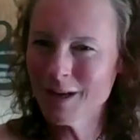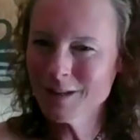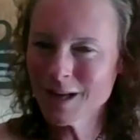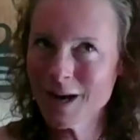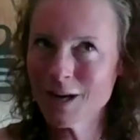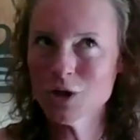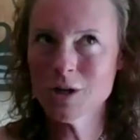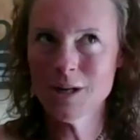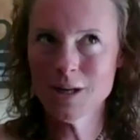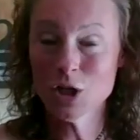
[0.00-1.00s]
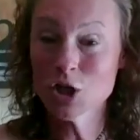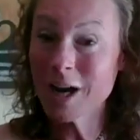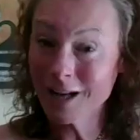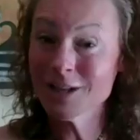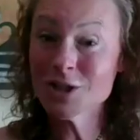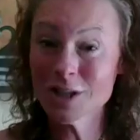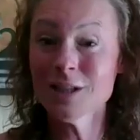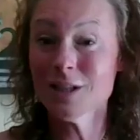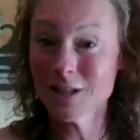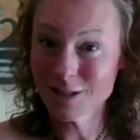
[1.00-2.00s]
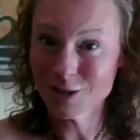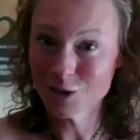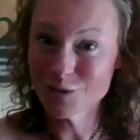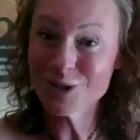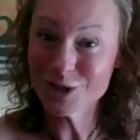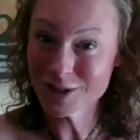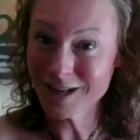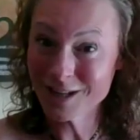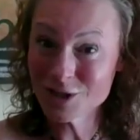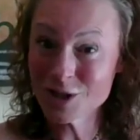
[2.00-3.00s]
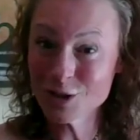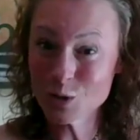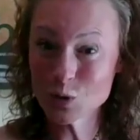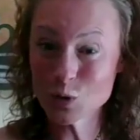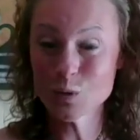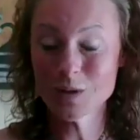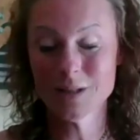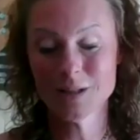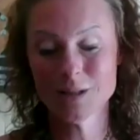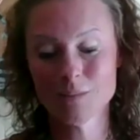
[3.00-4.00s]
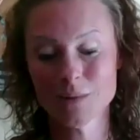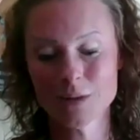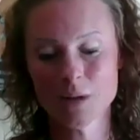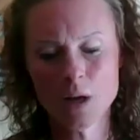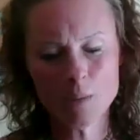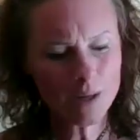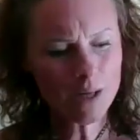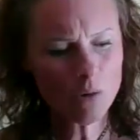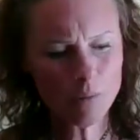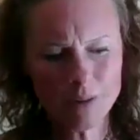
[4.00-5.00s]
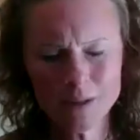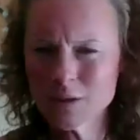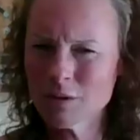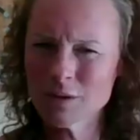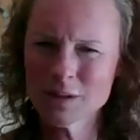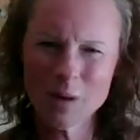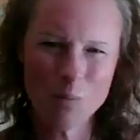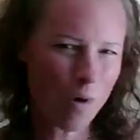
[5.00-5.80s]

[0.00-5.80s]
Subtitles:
It's actually challenging the system, it's challenging the school systems, but equally we need to understand